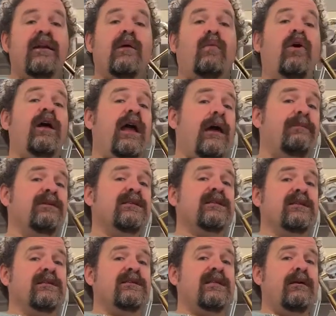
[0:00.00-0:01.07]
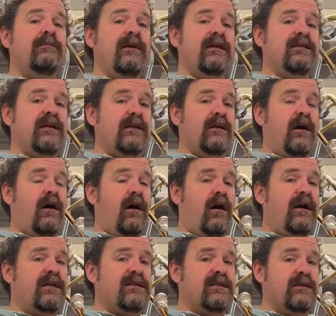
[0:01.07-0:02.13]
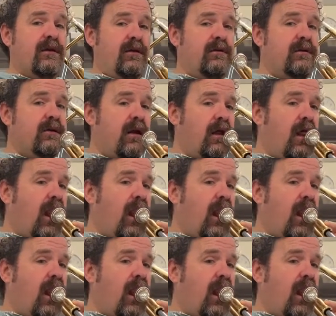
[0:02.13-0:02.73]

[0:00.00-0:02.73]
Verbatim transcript: Now, what happens is that means that your highest note